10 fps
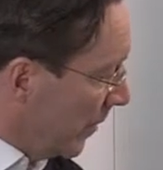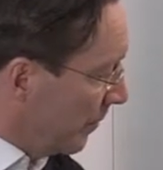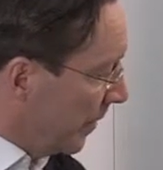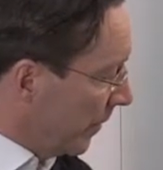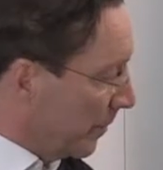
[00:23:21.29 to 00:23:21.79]
the
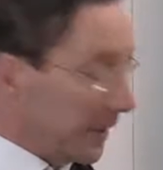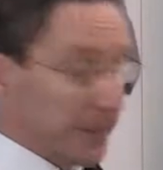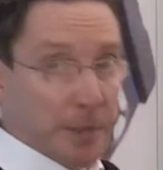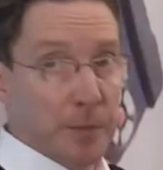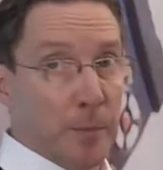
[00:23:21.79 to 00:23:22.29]

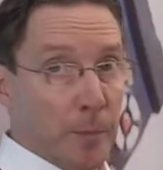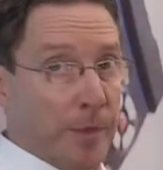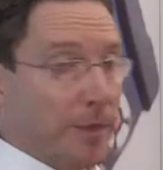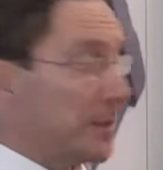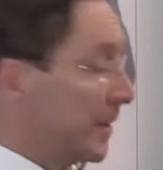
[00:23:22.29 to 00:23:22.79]
parameters
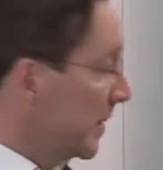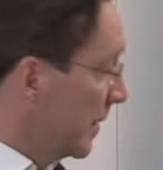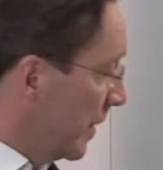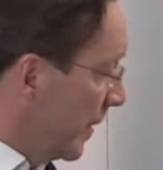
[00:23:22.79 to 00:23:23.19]
within this